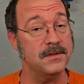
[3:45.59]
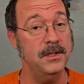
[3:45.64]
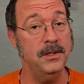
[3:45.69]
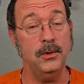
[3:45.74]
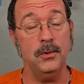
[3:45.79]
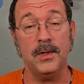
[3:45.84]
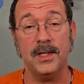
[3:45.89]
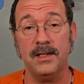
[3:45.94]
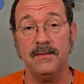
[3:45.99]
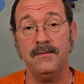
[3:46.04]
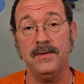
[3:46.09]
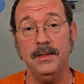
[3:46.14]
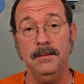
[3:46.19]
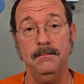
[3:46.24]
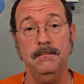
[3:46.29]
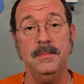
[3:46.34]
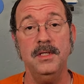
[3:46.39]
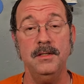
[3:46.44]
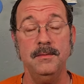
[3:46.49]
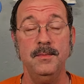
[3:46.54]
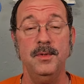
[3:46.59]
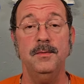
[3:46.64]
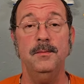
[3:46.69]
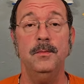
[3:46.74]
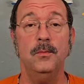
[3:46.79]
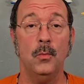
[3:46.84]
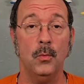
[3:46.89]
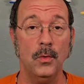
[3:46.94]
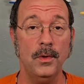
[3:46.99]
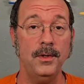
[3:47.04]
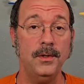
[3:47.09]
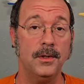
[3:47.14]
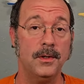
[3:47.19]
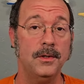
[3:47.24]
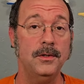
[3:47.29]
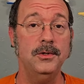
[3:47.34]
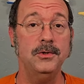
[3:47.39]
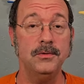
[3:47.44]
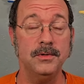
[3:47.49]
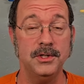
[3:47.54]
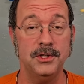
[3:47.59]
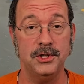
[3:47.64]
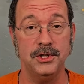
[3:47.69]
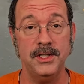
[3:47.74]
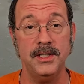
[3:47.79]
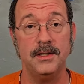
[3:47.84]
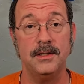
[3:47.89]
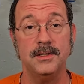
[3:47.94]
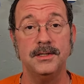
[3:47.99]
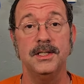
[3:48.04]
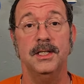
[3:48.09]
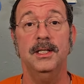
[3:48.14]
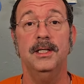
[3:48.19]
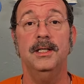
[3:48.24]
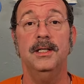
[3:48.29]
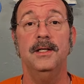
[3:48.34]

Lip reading: and you have the minimum 100 shares,